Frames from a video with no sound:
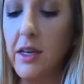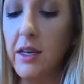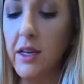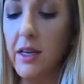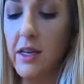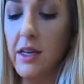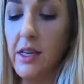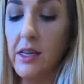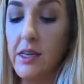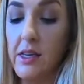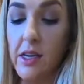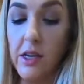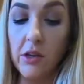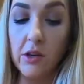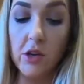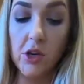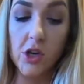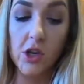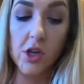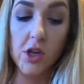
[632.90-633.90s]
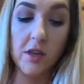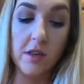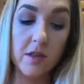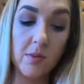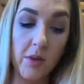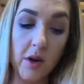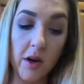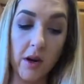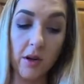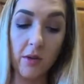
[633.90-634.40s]
going to continue to
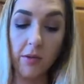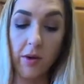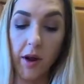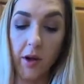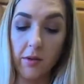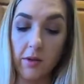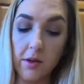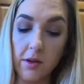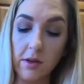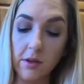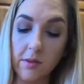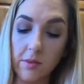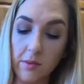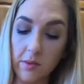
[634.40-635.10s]
just smear it around.